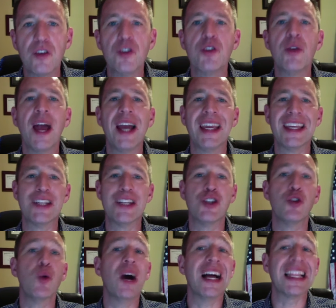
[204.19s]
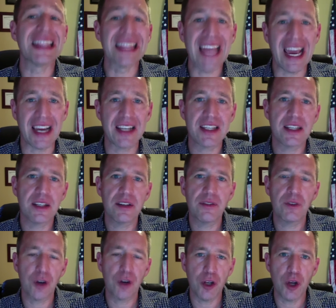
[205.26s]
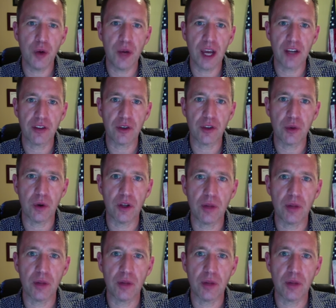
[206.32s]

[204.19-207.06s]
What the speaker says: do not get to elect for a no-knock search warrant.